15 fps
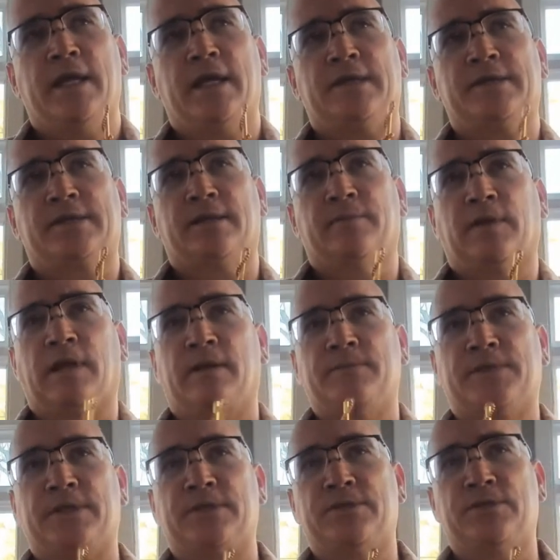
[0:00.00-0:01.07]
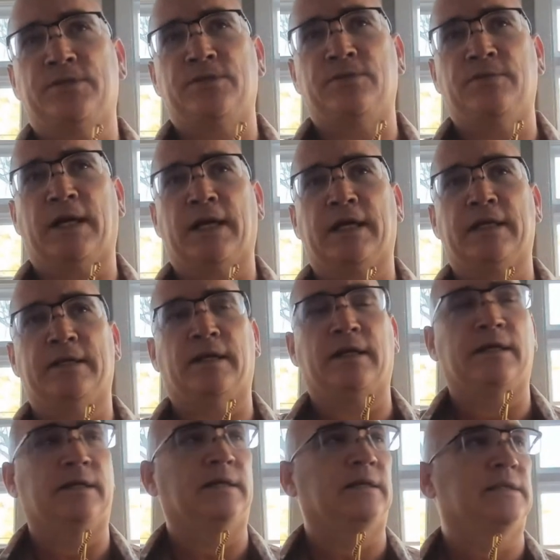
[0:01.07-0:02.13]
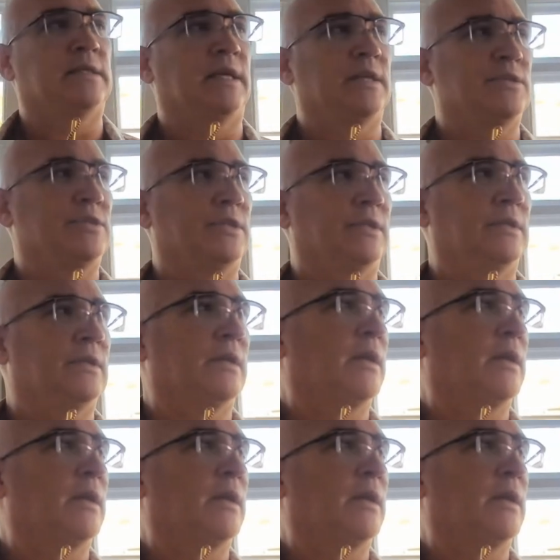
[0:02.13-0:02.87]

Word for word: and something comes into my uh, attention,